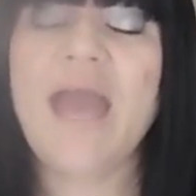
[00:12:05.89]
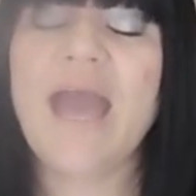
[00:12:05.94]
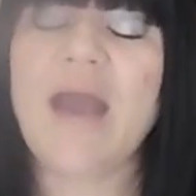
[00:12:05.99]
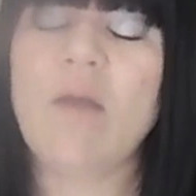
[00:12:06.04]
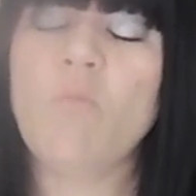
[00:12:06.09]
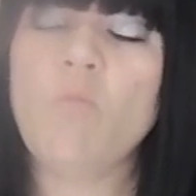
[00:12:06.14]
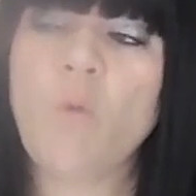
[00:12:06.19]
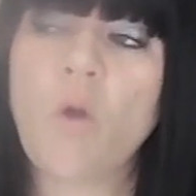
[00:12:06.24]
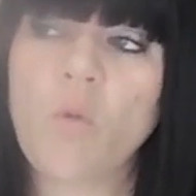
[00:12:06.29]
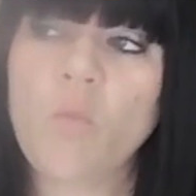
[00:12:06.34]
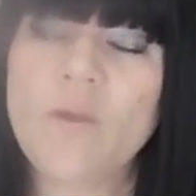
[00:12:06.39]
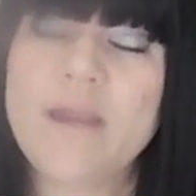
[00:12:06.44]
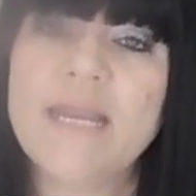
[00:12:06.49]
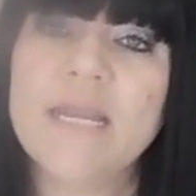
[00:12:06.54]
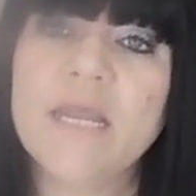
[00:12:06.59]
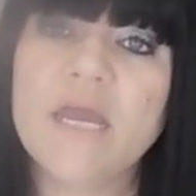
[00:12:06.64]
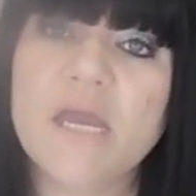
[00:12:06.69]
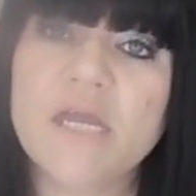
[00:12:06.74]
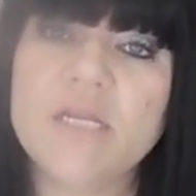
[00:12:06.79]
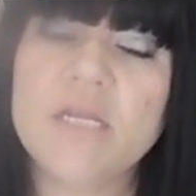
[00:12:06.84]
and what we
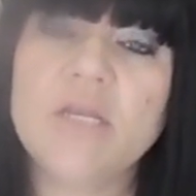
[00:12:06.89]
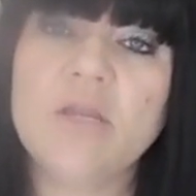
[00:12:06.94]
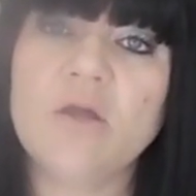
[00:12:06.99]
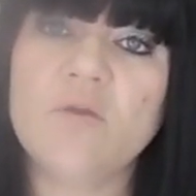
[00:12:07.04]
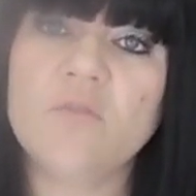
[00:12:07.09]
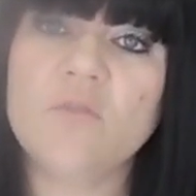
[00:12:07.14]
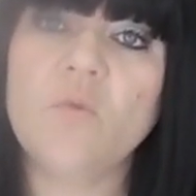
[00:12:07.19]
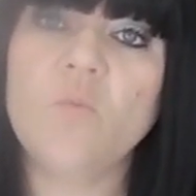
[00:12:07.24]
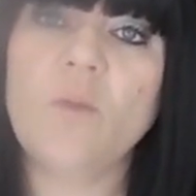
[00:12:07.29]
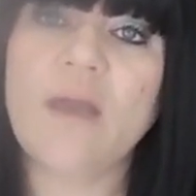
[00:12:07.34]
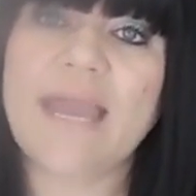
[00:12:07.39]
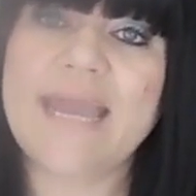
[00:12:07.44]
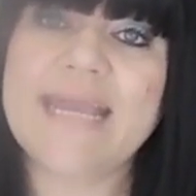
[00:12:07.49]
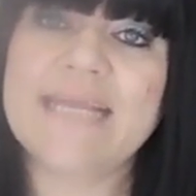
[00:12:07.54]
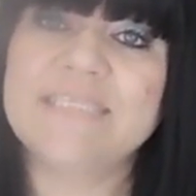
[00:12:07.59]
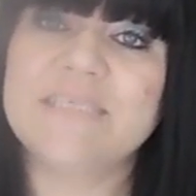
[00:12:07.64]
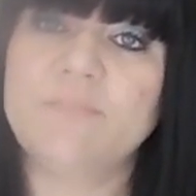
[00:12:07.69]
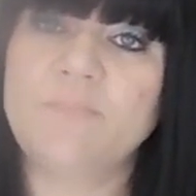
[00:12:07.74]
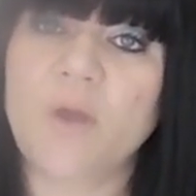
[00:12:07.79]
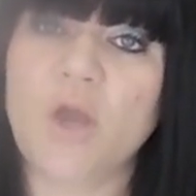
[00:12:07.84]
learn along the way
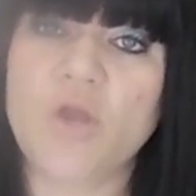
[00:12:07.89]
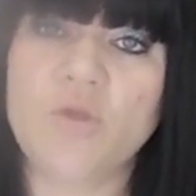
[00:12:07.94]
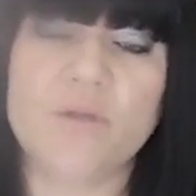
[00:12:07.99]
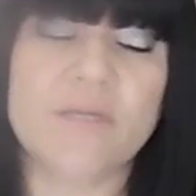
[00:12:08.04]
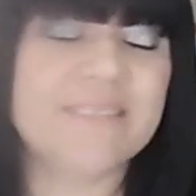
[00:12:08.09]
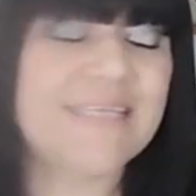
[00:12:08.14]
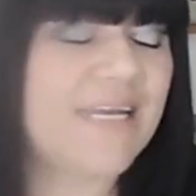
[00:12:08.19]
is a bonus.